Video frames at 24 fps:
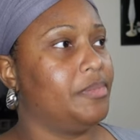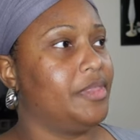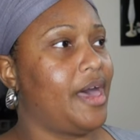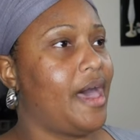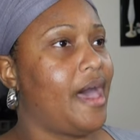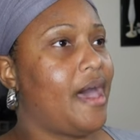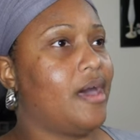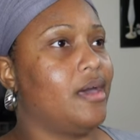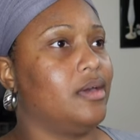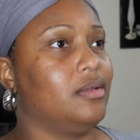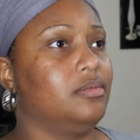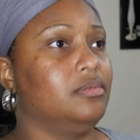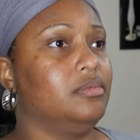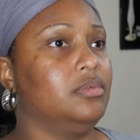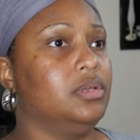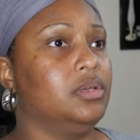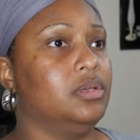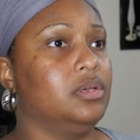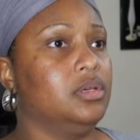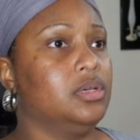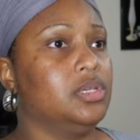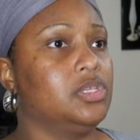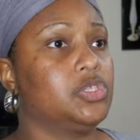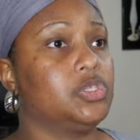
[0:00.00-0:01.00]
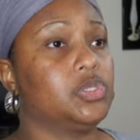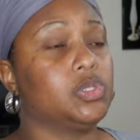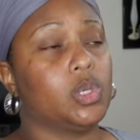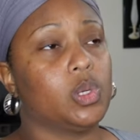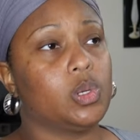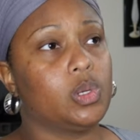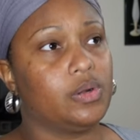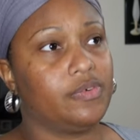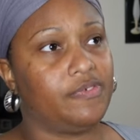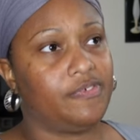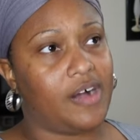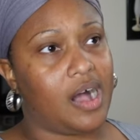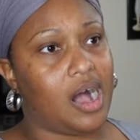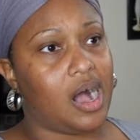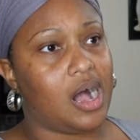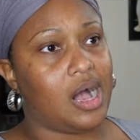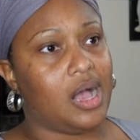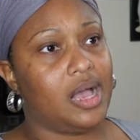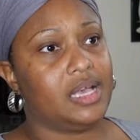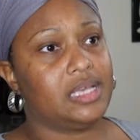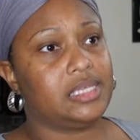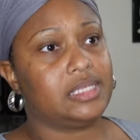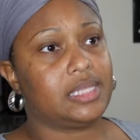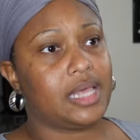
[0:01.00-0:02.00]
that
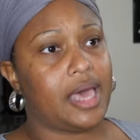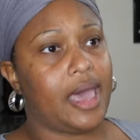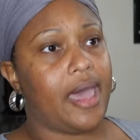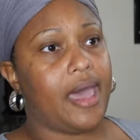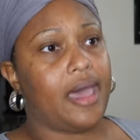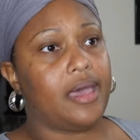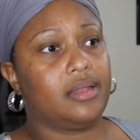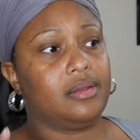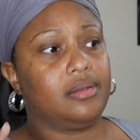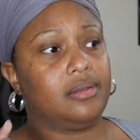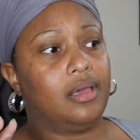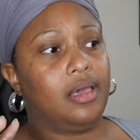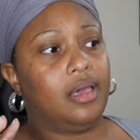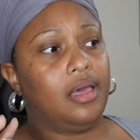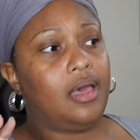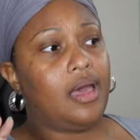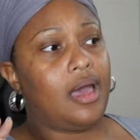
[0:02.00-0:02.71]
certifies that